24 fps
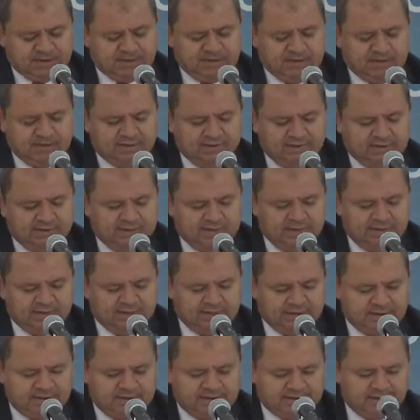because it is
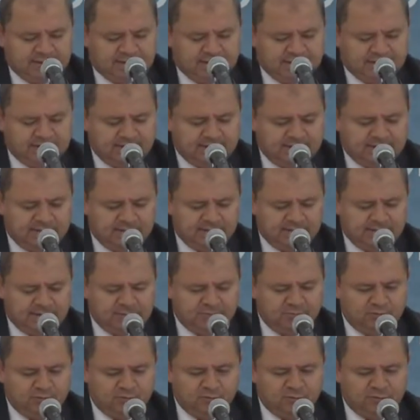also a
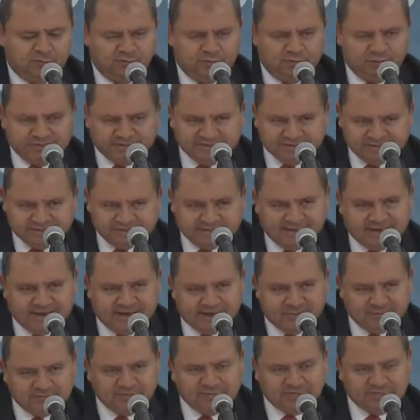
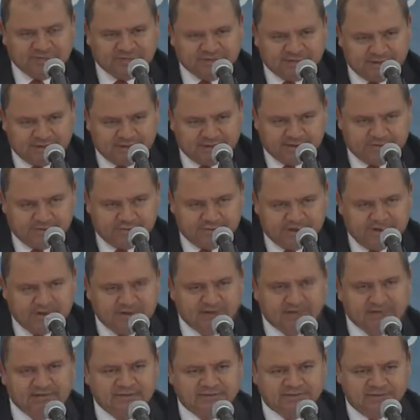figure that does
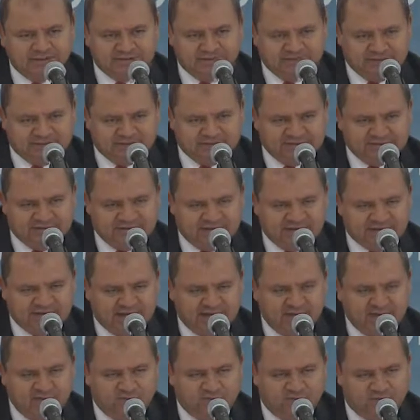not naturally
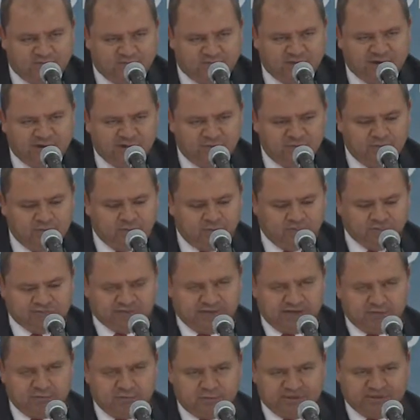exist.
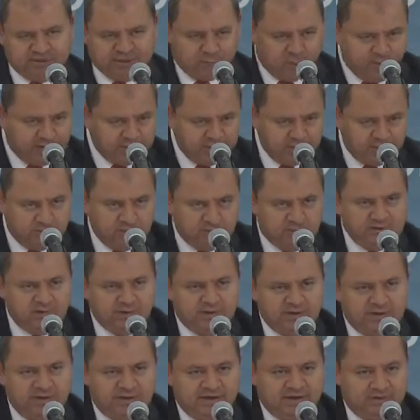It has
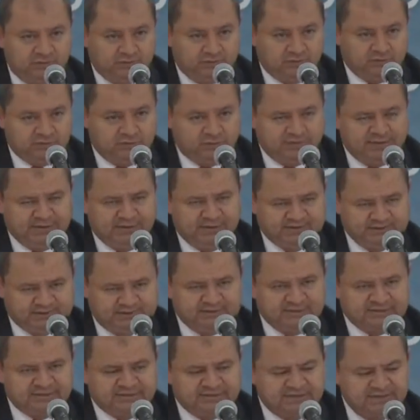been
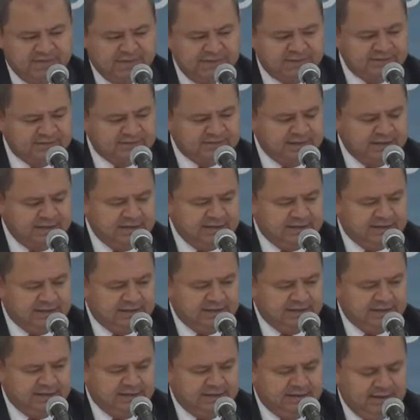formed or
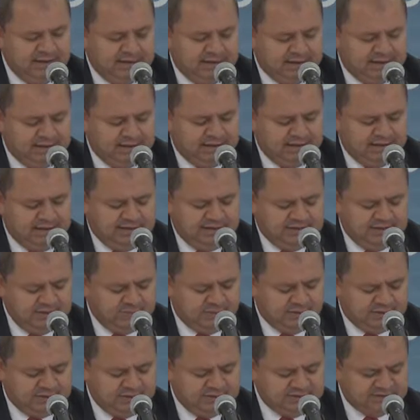adapted
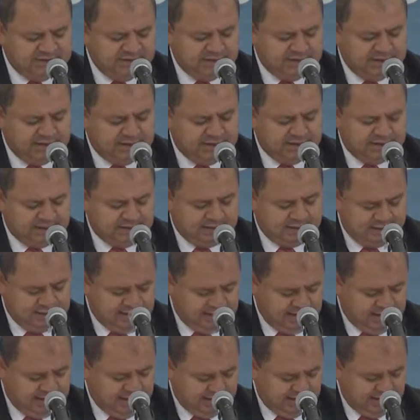based on the
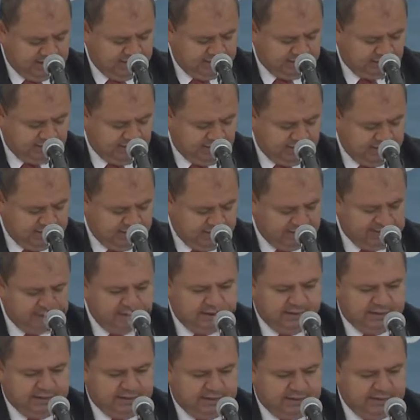needs. It is very
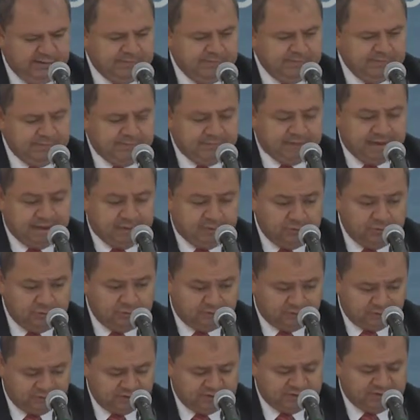important to
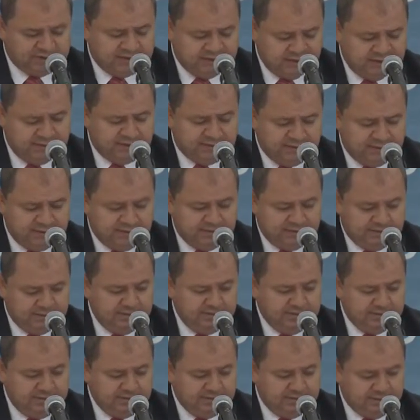highlight that
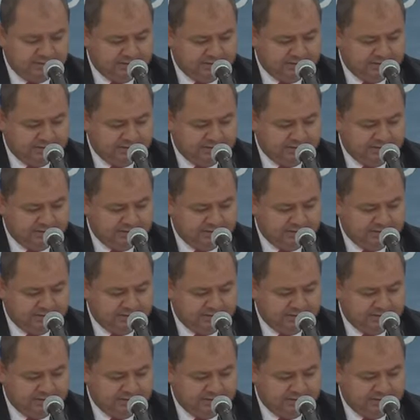currently